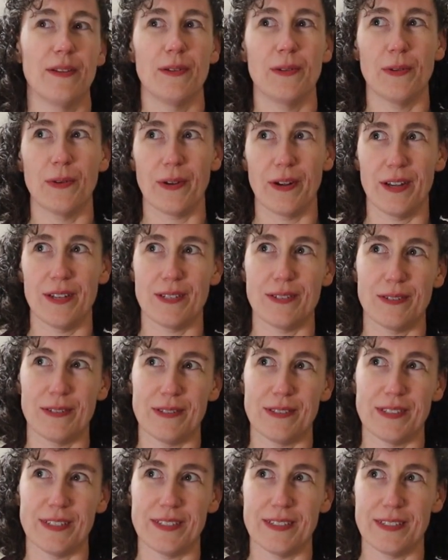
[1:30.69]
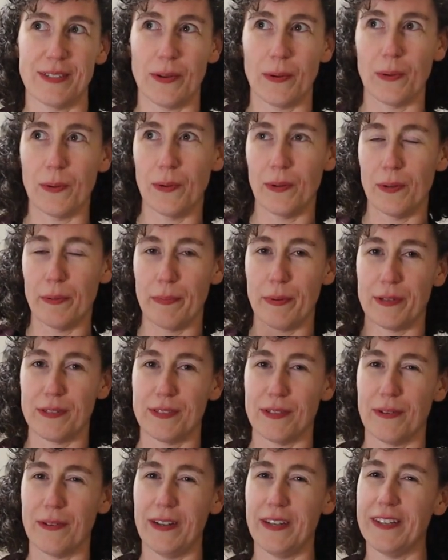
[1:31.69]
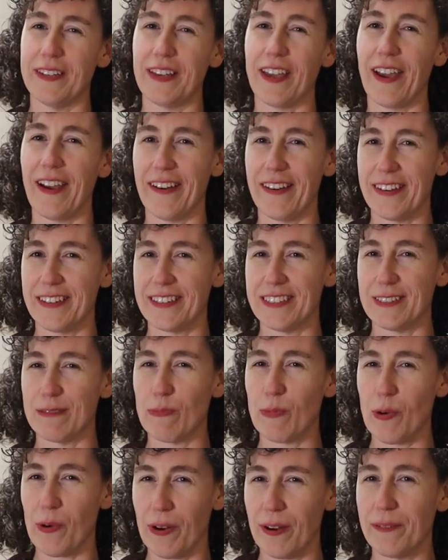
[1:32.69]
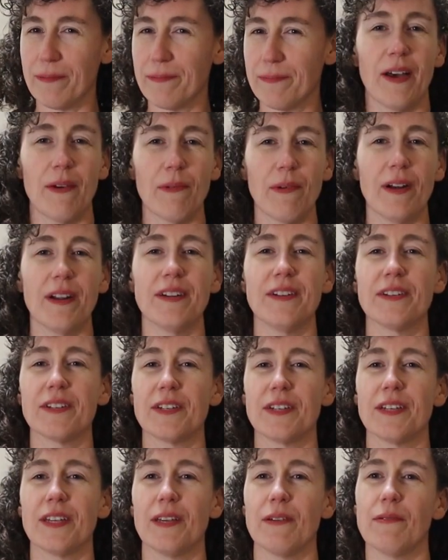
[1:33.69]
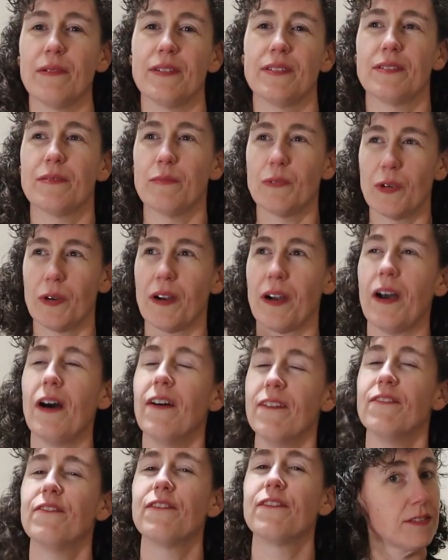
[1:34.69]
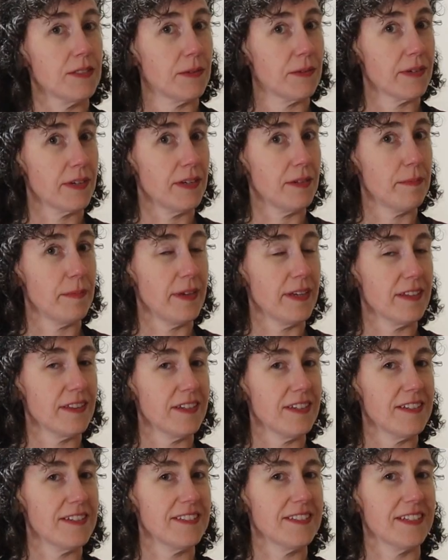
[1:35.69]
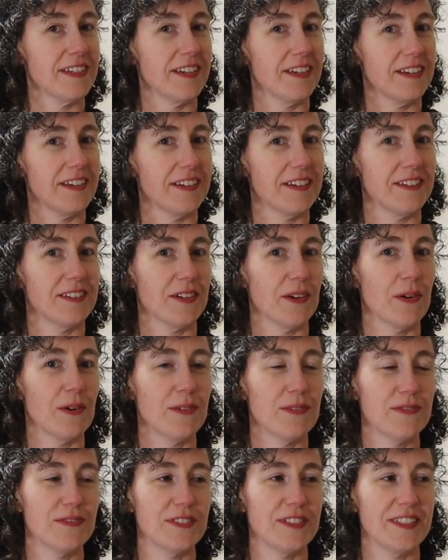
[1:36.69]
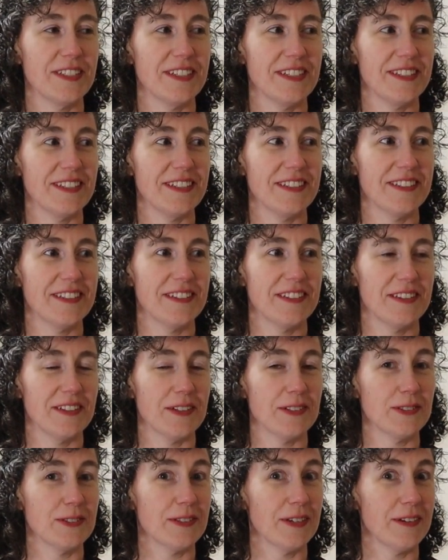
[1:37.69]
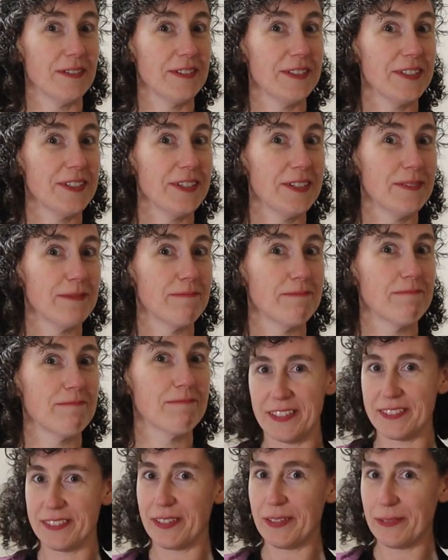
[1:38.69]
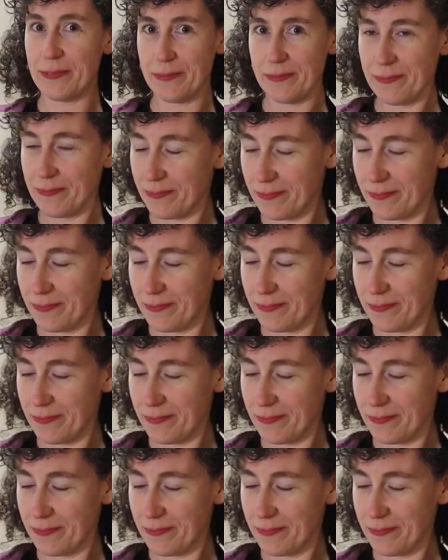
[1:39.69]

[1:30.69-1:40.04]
Lord Eshteross's whole persona and character more. I wanted a cookie with some more oomph. So we're gonna bake these and hopefully they'll turn out really good. Let's go.